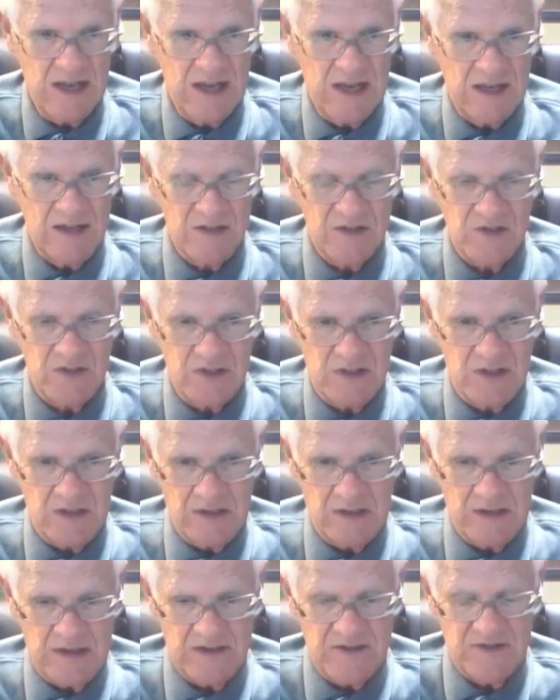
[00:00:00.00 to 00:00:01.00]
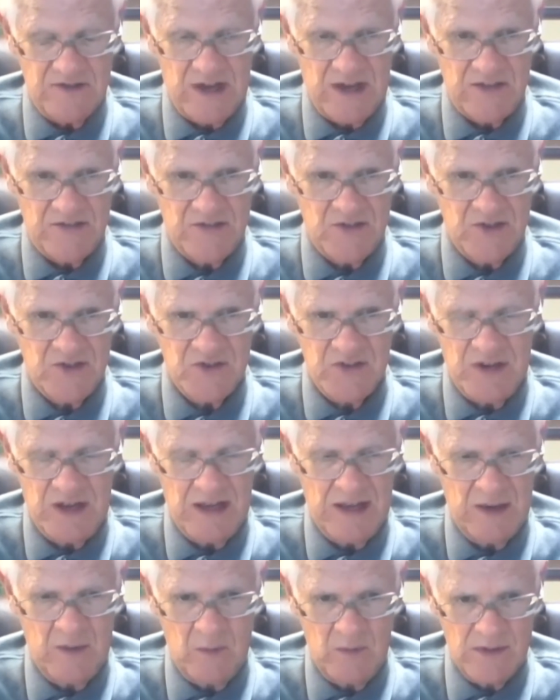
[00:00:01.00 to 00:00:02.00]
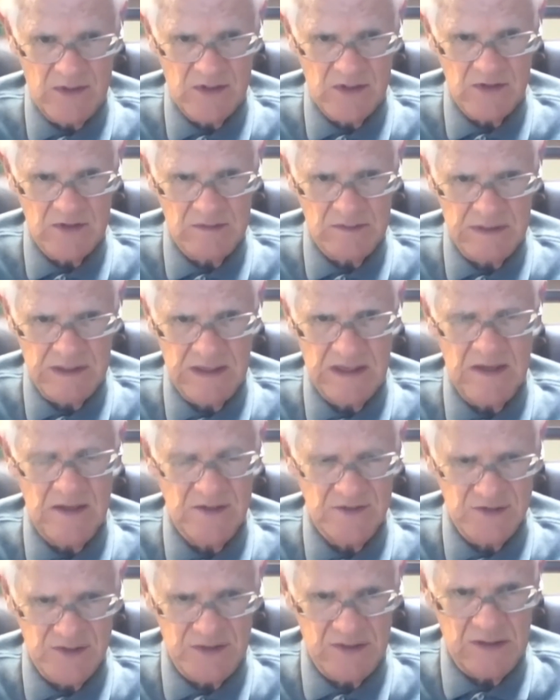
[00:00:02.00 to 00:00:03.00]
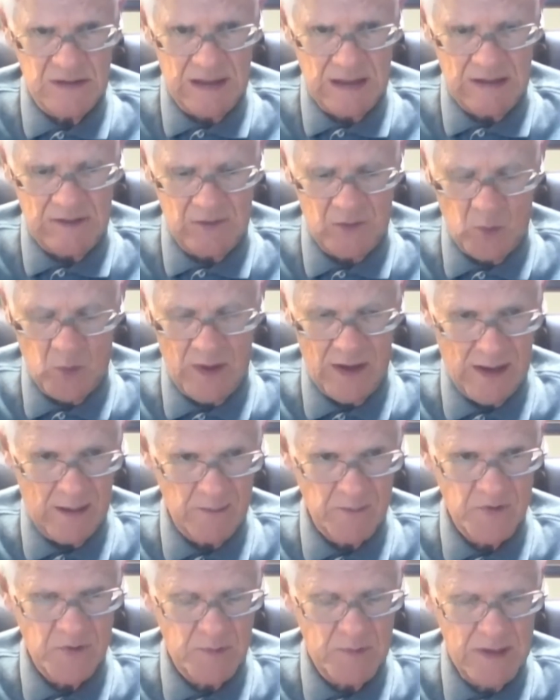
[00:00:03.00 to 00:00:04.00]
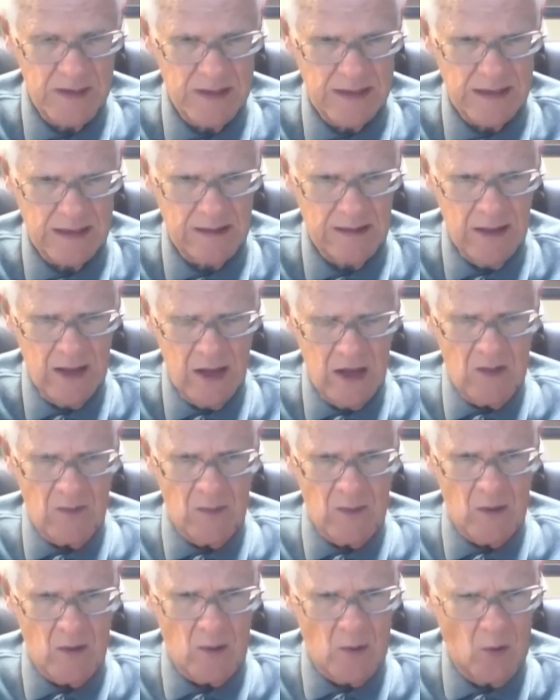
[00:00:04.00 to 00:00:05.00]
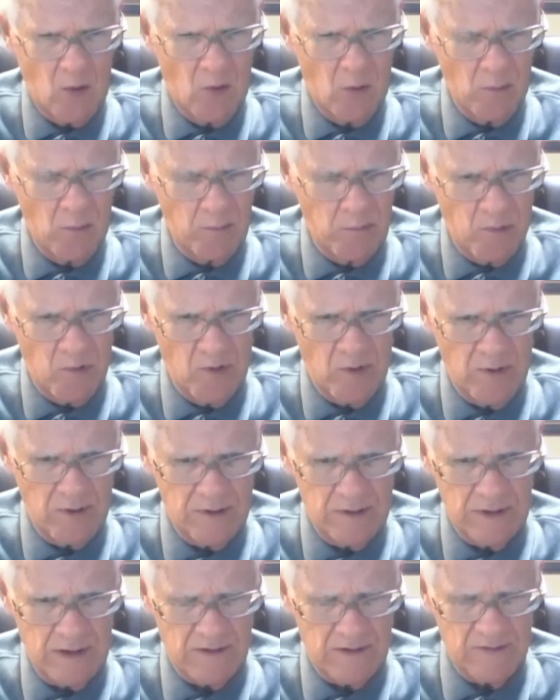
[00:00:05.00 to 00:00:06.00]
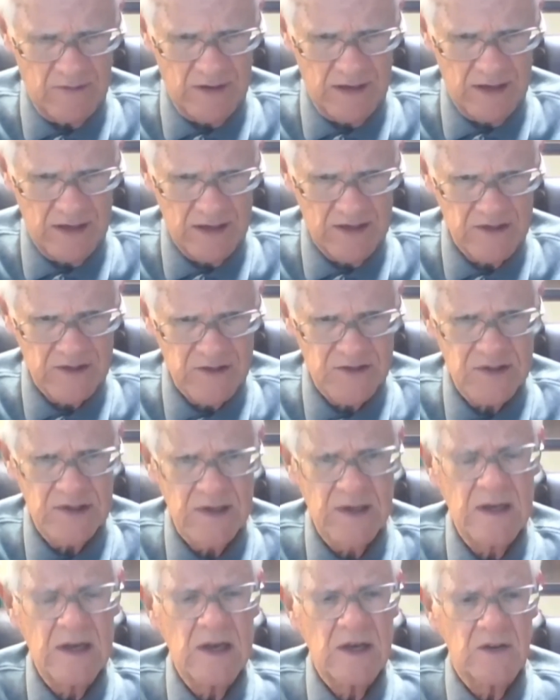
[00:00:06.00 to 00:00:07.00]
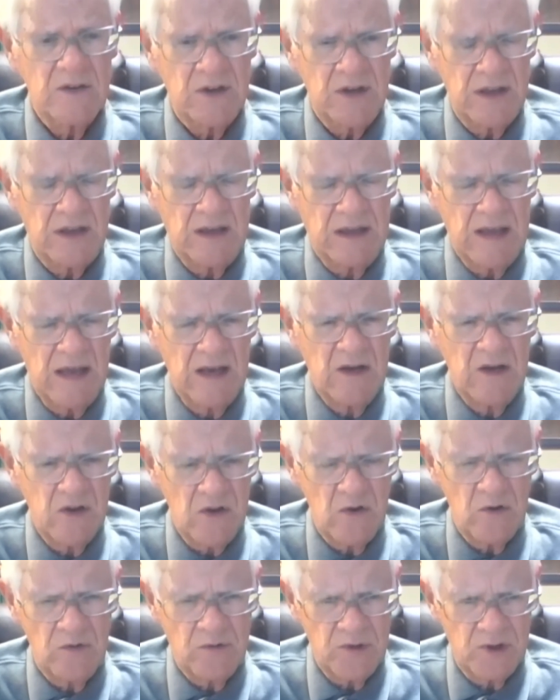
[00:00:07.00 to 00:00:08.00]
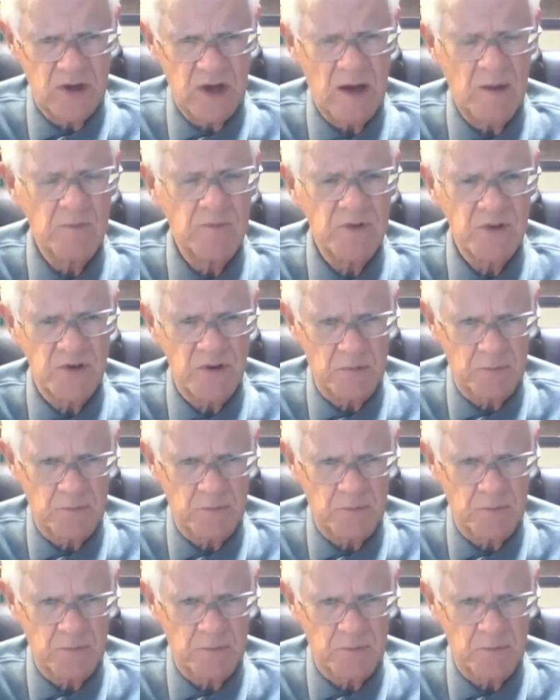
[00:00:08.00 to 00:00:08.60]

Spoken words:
as this language is, and the way I'm speaking, the whole point of it is to get you to come to the